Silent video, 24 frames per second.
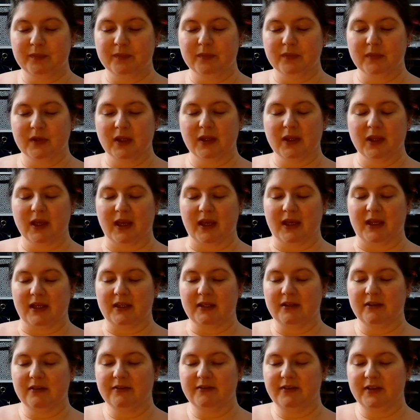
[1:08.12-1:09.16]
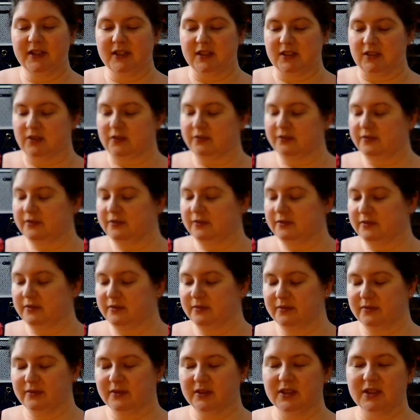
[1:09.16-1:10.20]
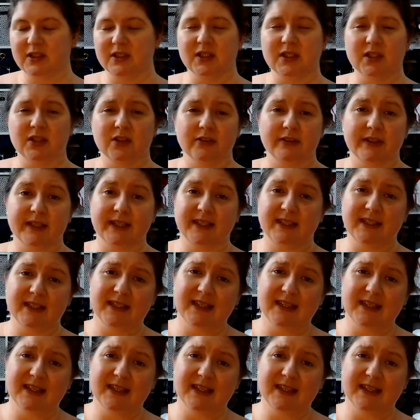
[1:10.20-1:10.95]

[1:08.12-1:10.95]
Okay, first off, sorry this is